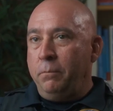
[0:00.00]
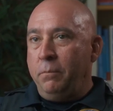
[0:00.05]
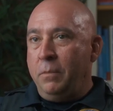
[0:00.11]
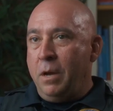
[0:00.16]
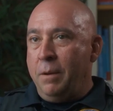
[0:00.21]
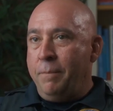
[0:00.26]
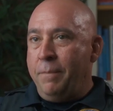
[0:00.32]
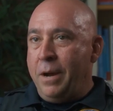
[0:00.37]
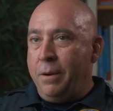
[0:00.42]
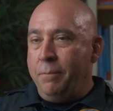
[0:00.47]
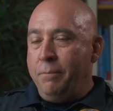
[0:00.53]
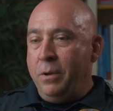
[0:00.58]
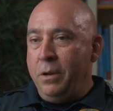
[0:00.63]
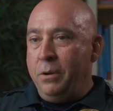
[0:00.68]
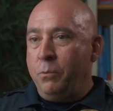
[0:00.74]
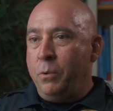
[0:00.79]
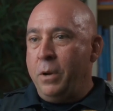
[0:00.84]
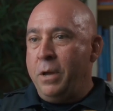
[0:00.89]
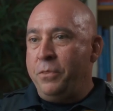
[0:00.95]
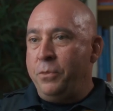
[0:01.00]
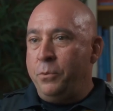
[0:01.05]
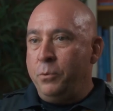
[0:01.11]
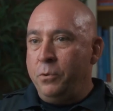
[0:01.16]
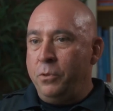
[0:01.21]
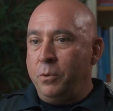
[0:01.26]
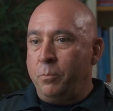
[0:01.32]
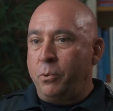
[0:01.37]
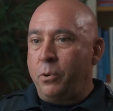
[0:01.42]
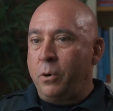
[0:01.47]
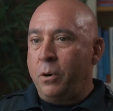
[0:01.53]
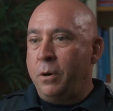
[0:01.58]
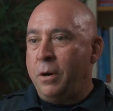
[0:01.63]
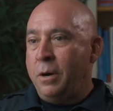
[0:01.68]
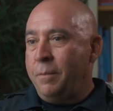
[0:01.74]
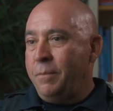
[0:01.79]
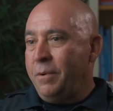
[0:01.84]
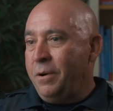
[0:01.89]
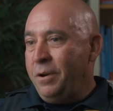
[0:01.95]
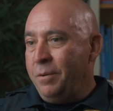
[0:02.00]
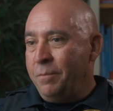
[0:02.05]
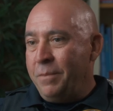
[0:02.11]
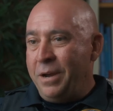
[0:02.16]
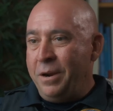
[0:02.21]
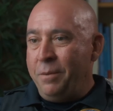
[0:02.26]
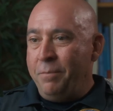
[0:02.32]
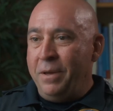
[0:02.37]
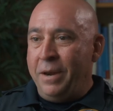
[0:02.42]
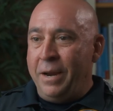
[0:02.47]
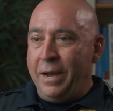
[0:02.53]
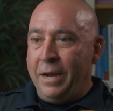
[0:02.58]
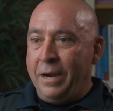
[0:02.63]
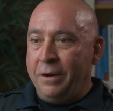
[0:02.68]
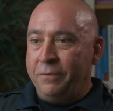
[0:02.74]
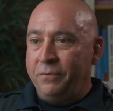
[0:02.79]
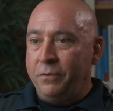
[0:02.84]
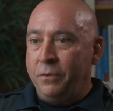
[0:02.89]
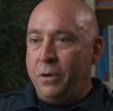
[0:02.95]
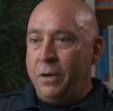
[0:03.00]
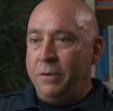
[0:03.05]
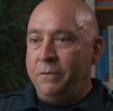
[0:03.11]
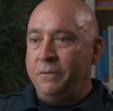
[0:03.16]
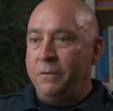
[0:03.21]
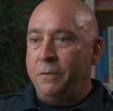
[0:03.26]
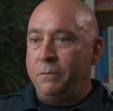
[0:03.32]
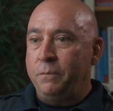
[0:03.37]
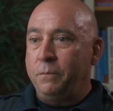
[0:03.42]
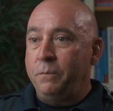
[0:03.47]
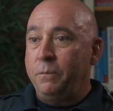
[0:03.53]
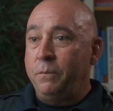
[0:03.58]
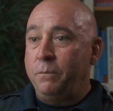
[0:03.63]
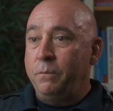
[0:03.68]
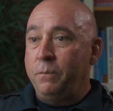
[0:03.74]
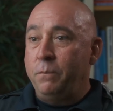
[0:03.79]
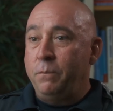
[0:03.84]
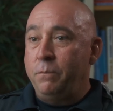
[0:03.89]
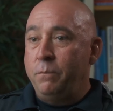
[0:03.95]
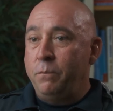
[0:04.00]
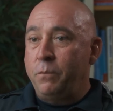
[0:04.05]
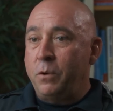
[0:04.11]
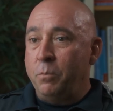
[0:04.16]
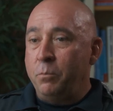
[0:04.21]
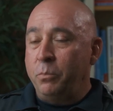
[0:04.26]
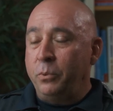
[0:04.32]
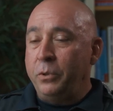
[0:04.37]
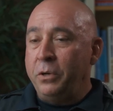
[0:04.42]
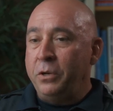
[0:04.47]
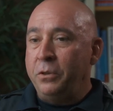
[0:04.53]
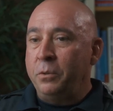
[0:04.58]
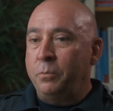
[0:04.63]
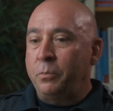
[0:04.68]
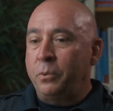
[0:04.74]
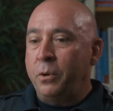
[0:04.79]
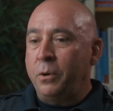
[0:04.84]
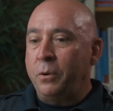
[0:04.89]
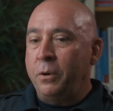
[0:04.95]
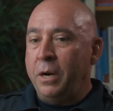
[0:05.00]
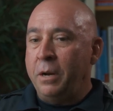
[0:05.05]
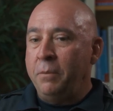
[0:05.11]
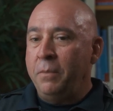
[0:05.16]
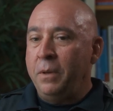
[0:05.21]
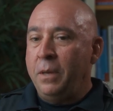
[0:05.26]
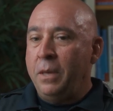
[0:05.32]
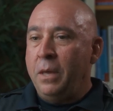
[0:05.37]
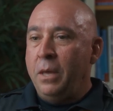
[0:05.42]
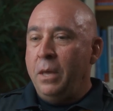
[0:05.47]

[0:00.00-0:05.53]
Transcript: about midway through the program, or it might have been after I've completed the program,